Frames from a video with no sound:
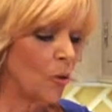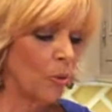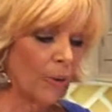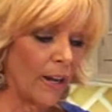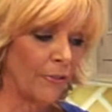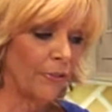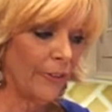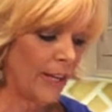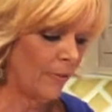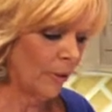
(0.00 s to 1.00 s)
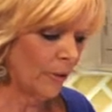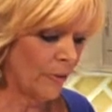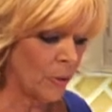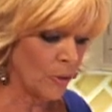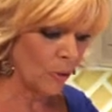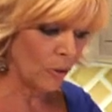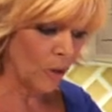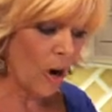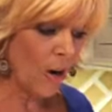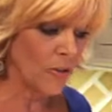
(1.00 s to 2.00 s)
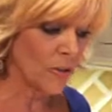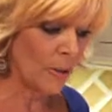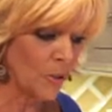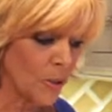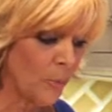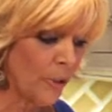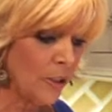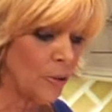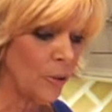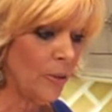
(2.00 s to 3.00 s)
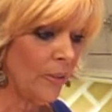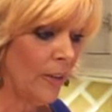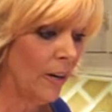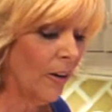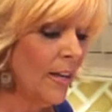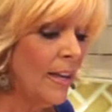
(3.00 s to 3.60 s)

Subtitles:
great flavor. Those are large, so I'm just putting 2 in there.